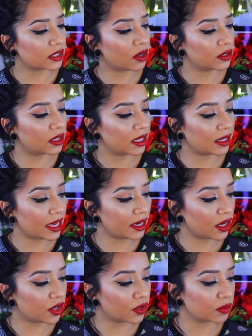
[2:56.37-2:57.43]
called
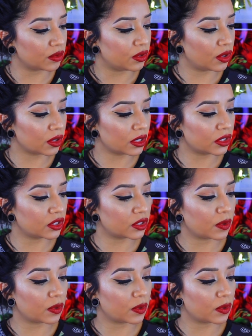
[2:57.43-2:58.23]
lighting crew, nourished